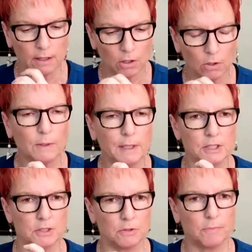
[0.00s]

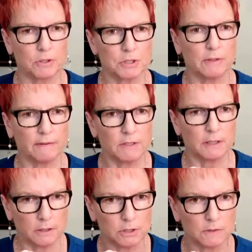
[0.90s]
always do personal
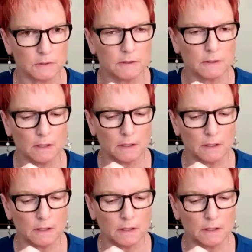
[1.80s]
invitations.